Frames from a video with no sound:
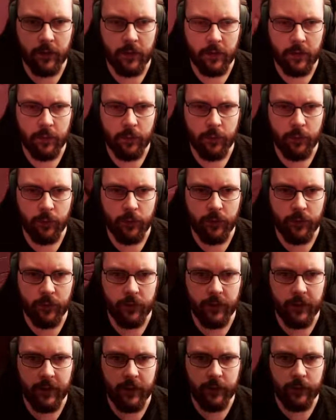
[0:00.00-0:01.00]
any more
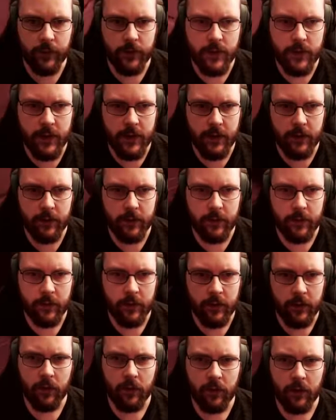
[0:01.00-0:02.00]
secrets here?
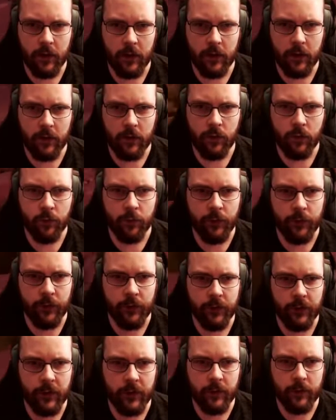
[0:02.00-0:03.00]
Okay, no more
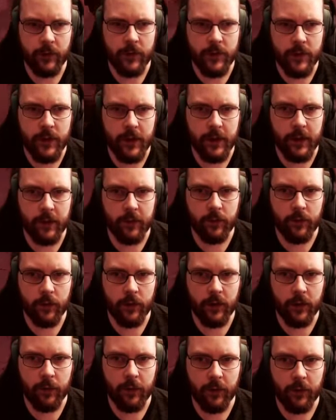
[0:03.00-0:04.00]
secrets here.
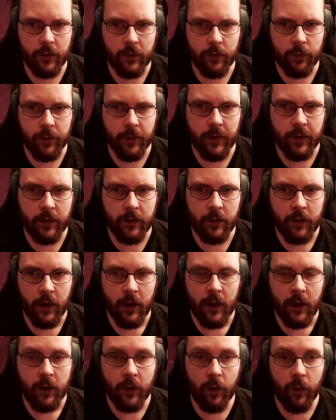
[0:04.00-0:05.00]
What about up here?
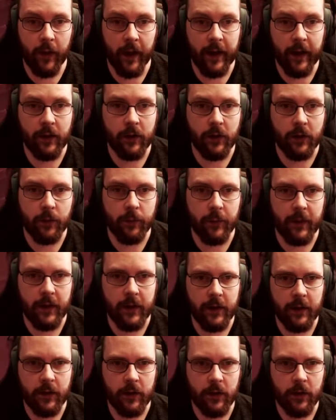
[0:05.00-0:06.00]
Now, hang on a
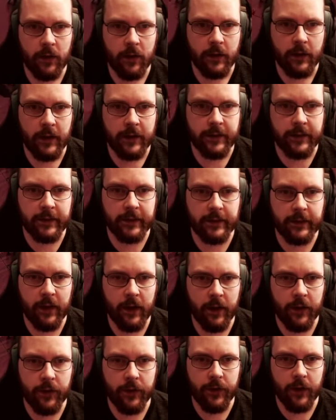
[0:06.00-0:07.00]
minute. That's a
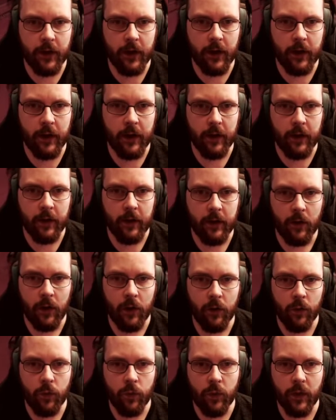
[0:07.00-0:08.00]
scythe guy.
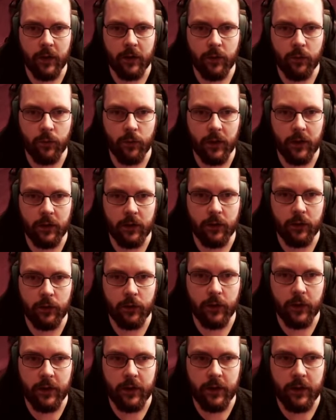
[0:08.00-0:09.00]
Oh, well, well,
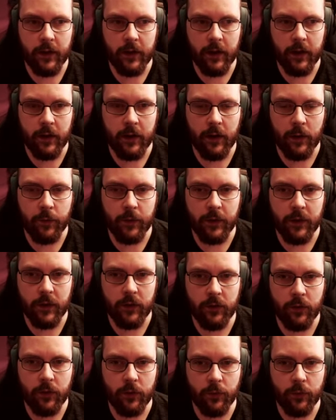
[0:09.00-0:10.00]
look at that. I mean, this